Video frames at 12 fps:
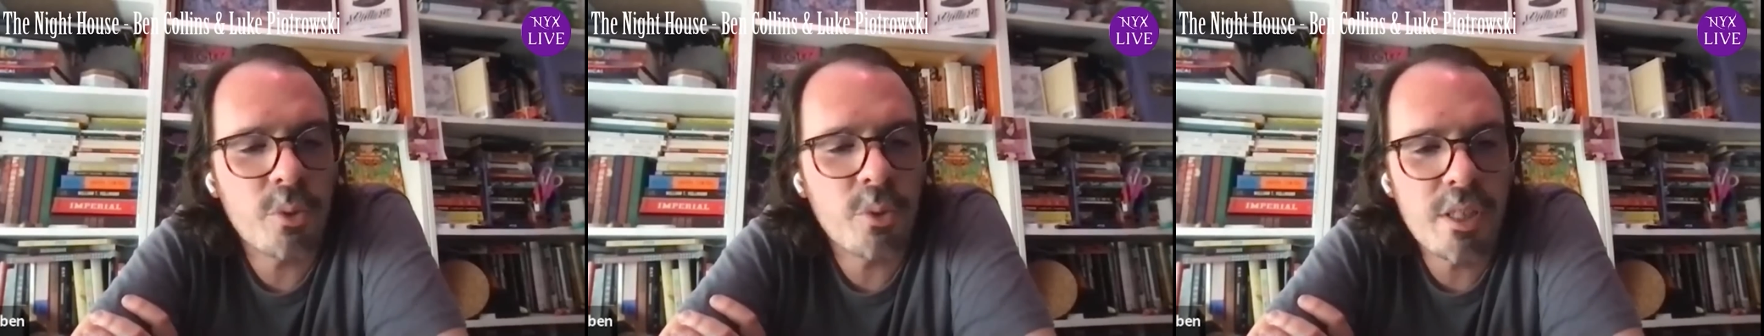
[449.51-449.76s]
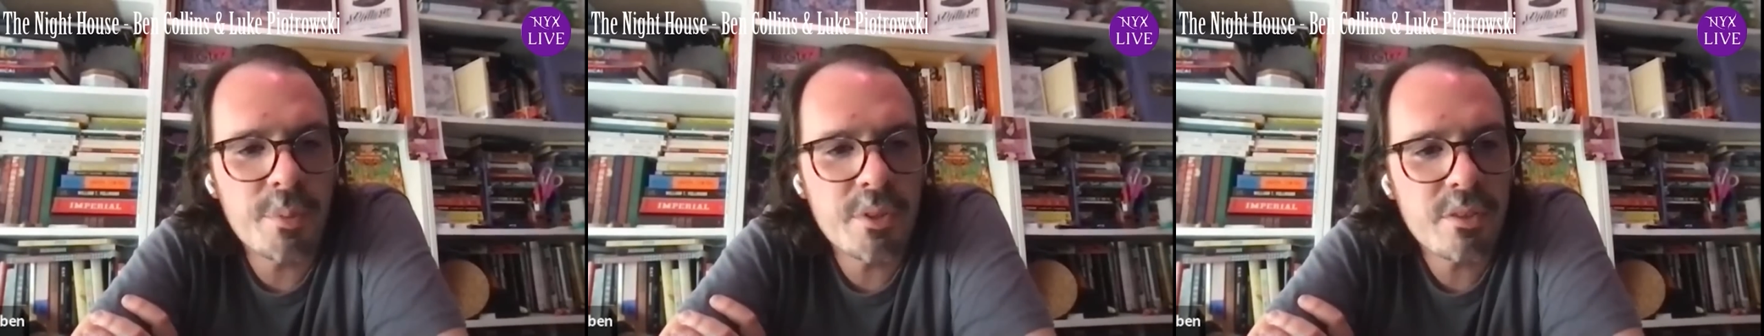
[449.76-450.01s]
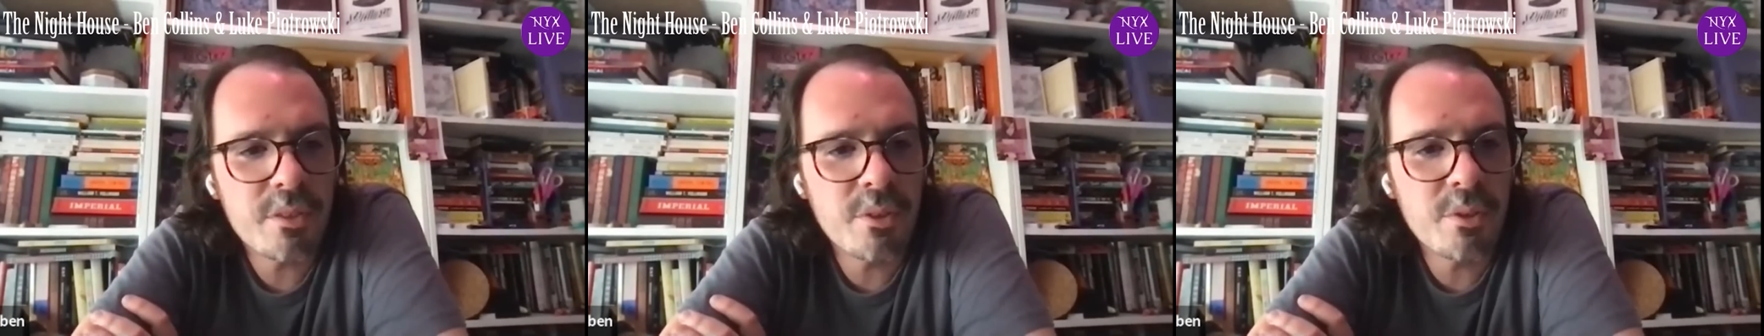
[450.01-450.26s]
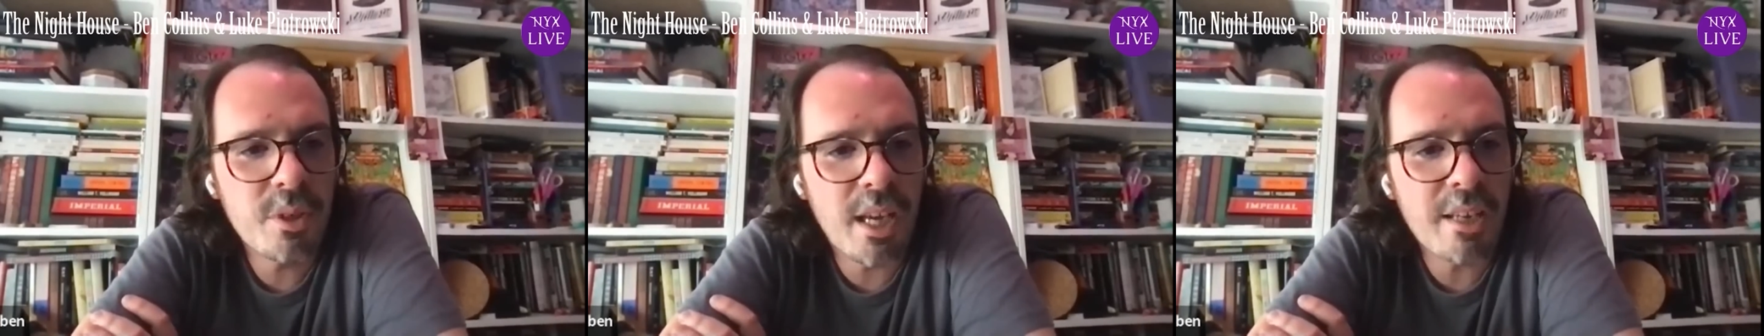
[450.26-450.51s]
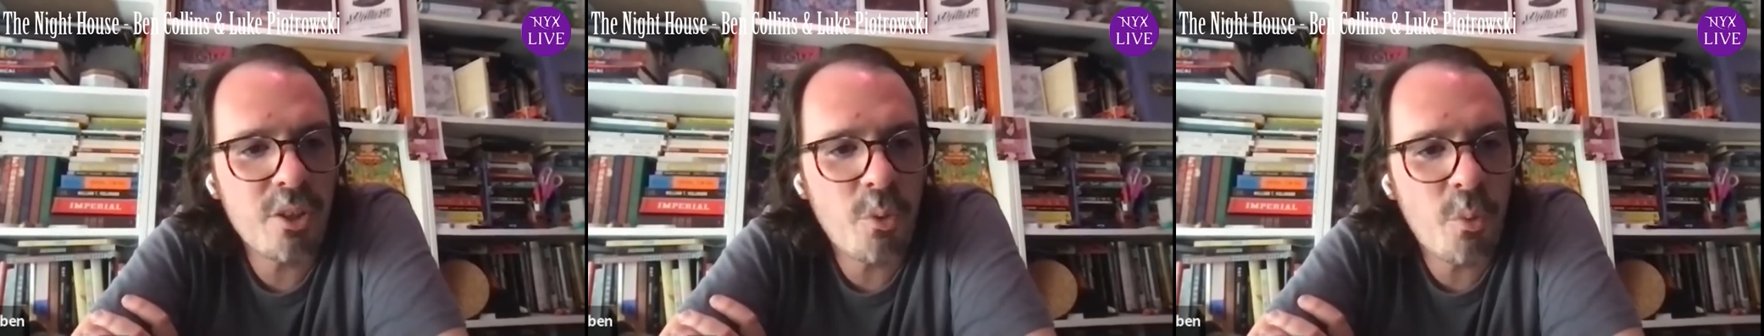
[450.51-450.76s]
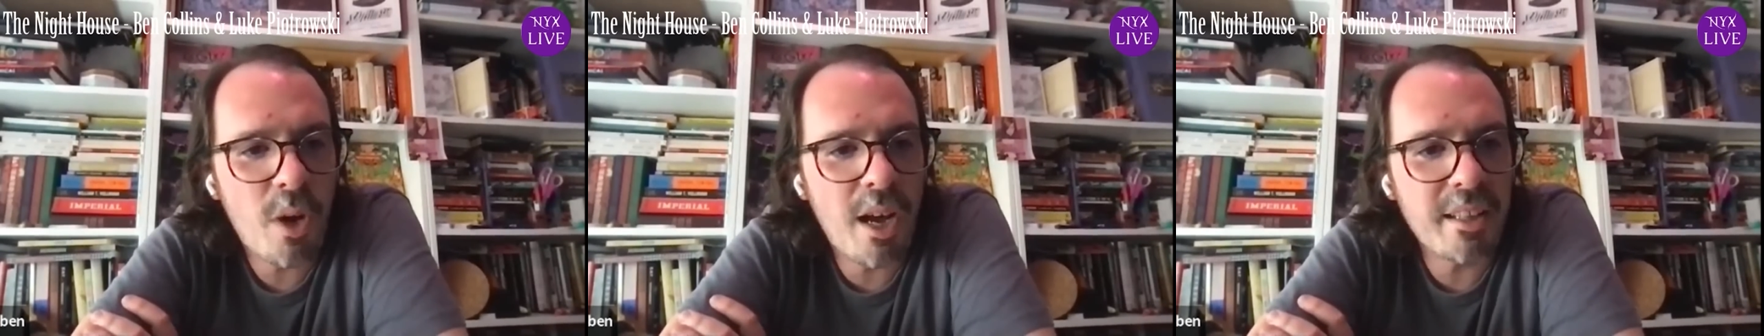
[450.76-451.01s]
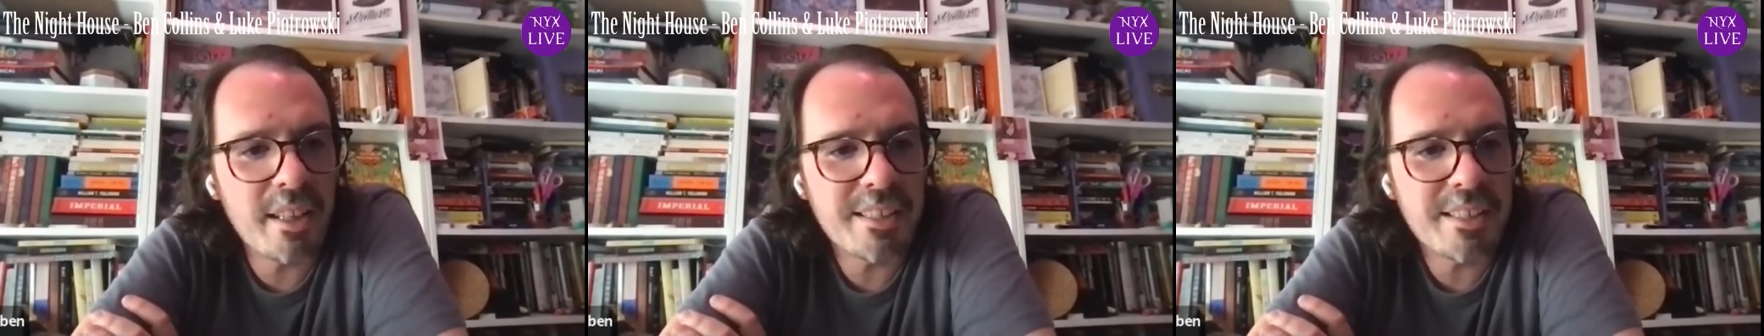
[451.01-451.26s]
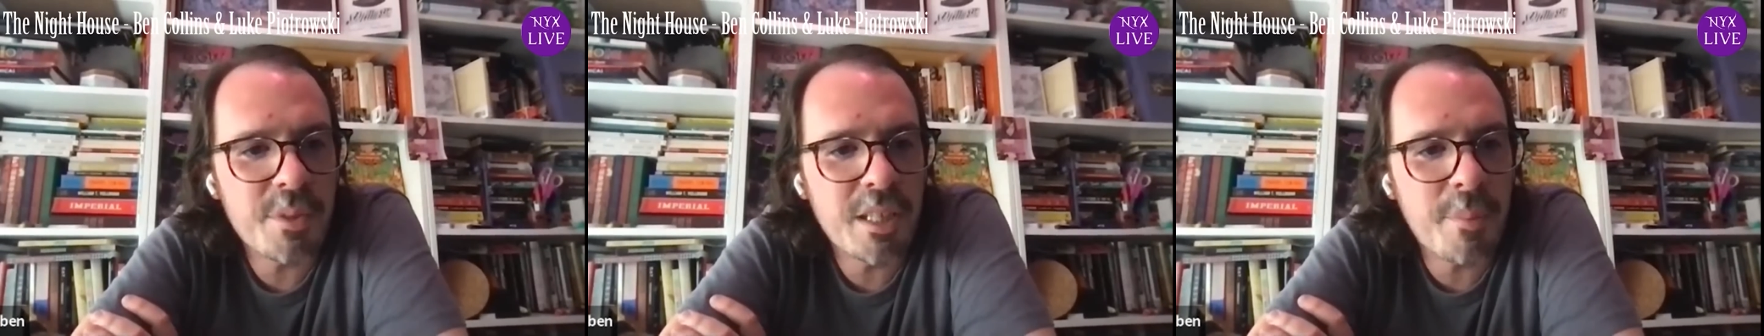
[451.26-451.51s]
duo responsible for
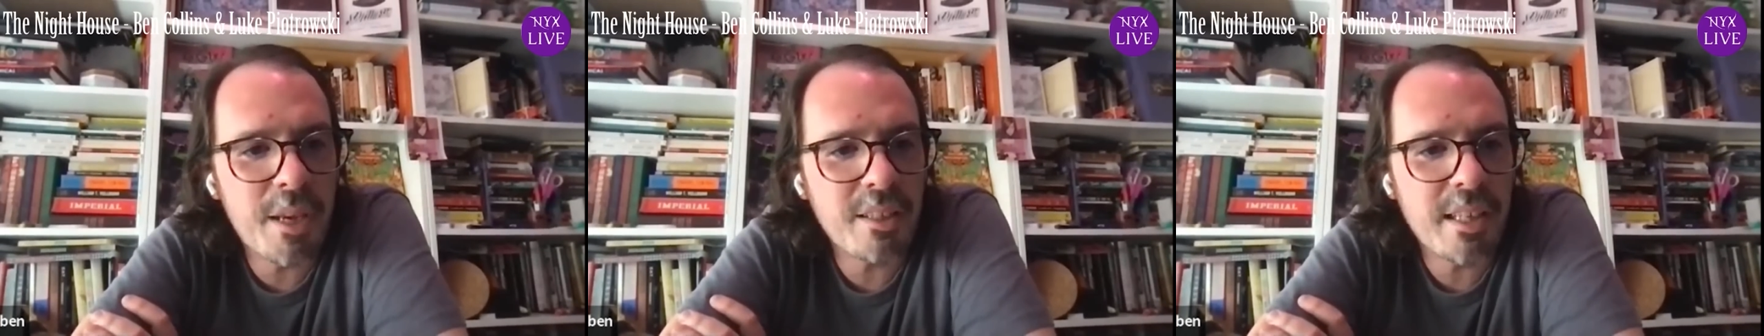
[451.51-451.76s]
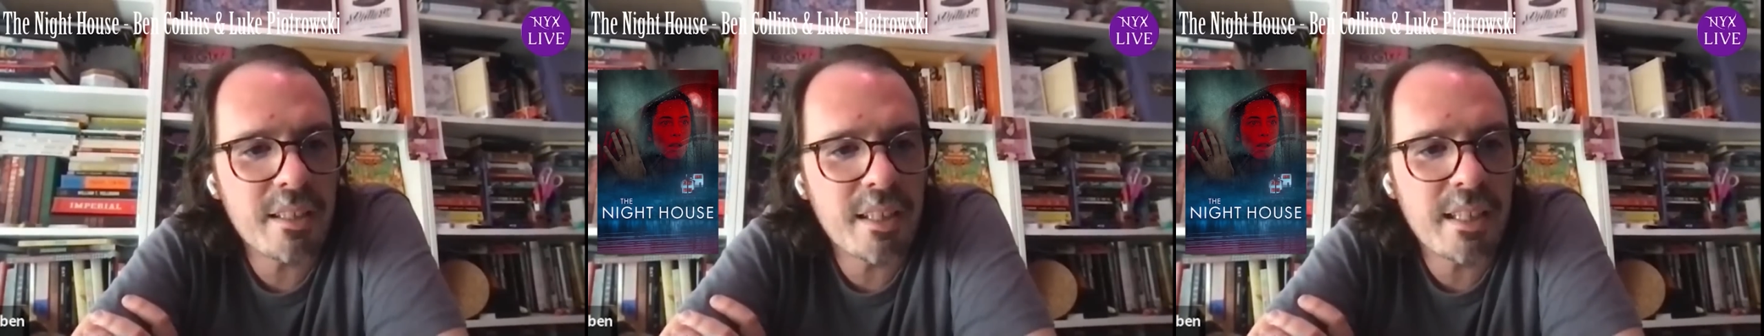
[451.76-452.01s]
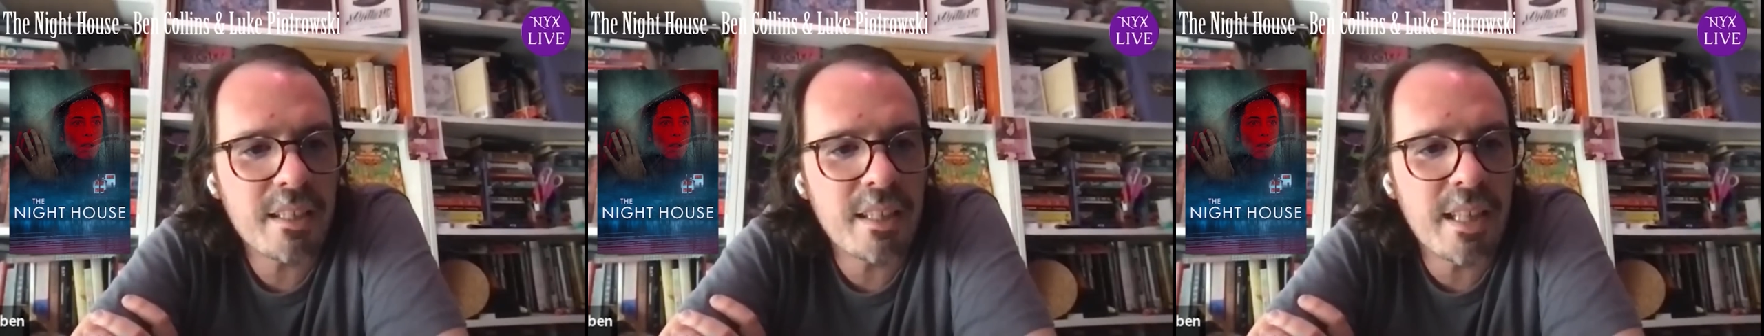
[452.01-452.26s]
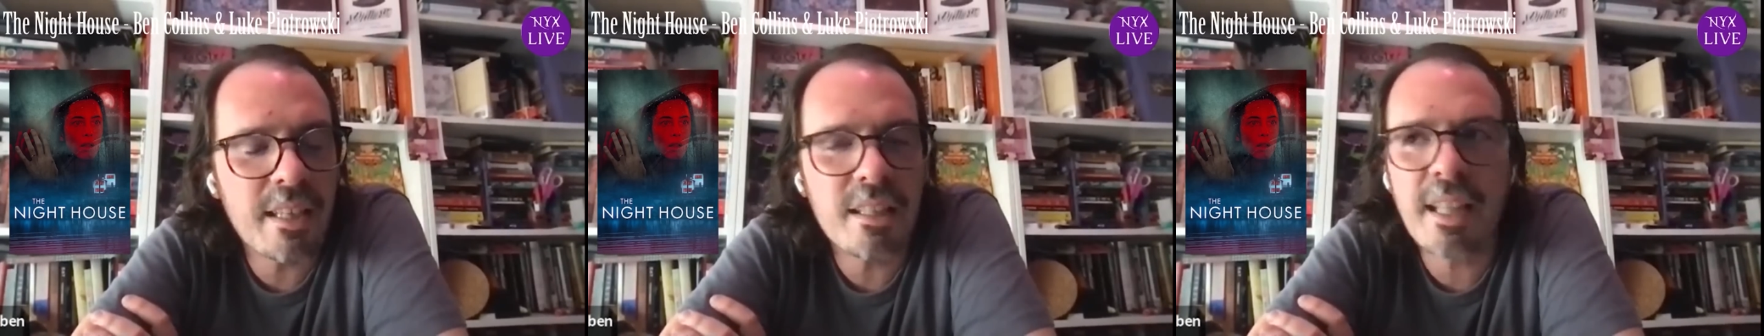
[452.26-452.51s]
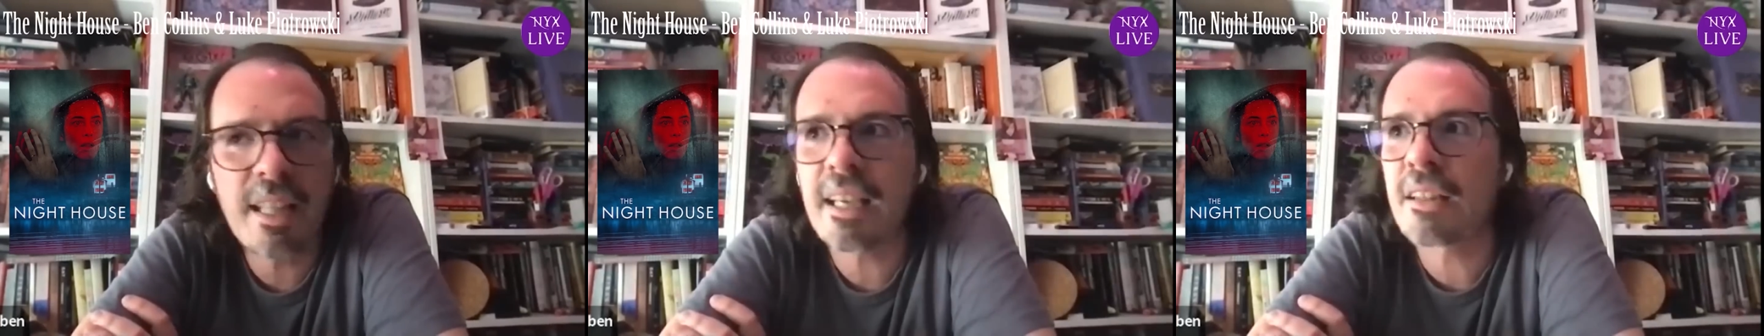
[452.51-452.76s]
projects like The Night House,